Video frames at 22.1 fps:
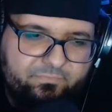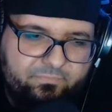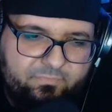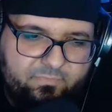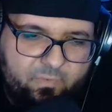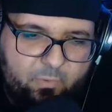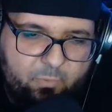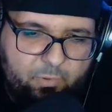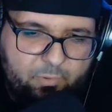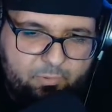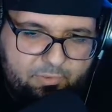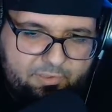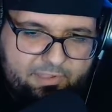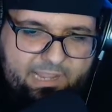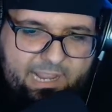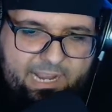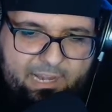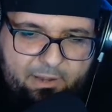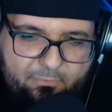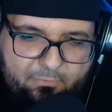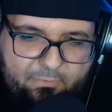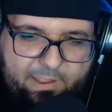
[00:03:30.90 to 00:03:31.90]
which was
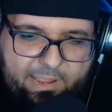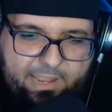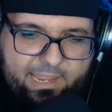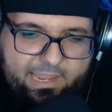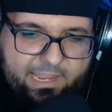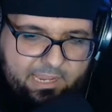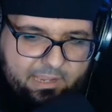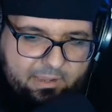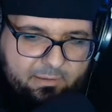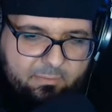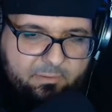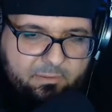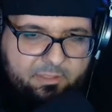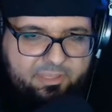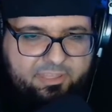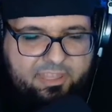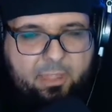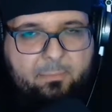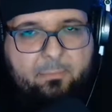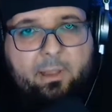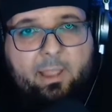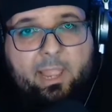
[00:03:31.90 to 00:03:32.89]
kind of a
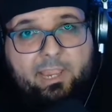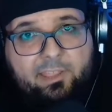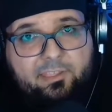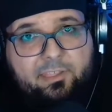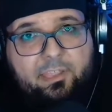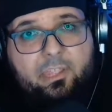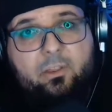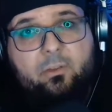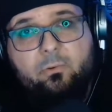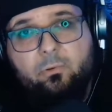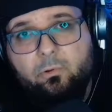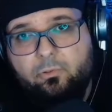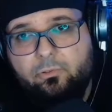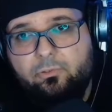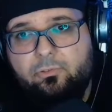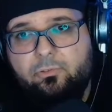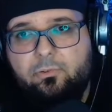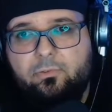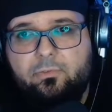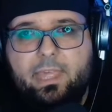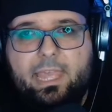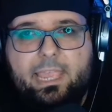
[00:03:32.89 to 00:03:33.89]
semi-sequel
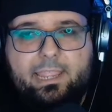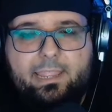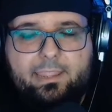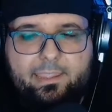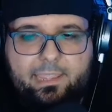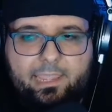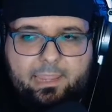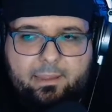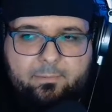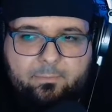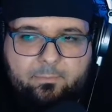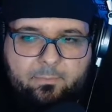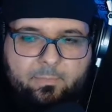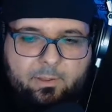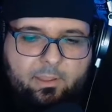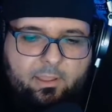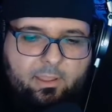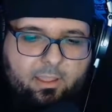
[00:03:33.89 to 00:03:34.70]
to that game.